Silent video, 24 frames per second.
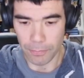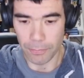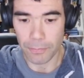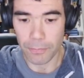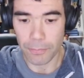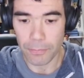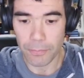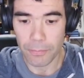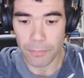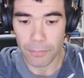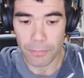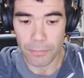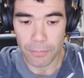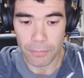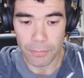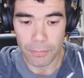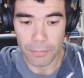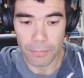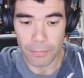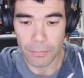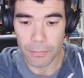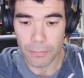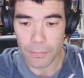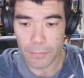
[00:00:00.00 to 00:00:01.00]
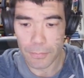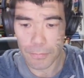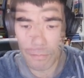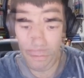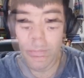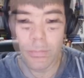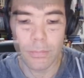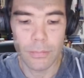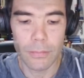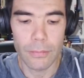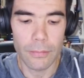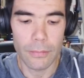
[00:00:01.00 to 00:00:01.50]

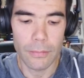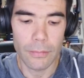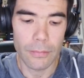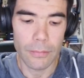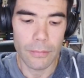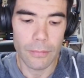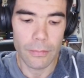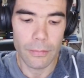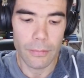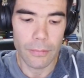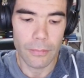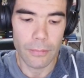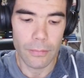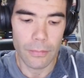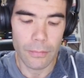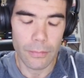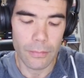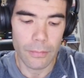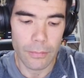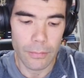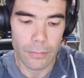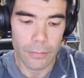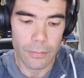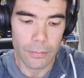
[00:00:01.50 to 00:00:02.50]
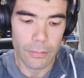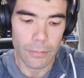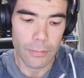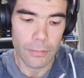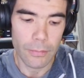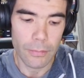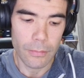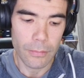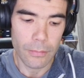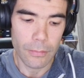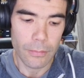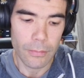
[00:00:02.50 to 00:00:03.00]

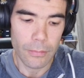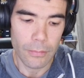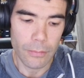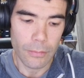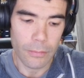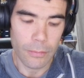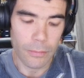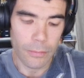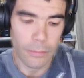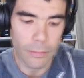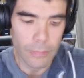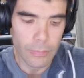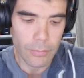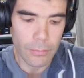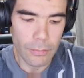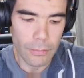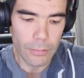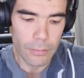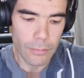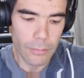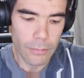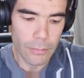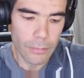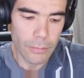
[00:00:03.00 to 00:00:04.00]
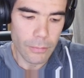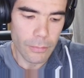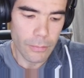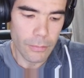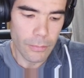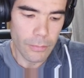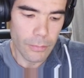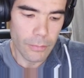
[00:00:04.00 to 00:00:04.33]
(silence)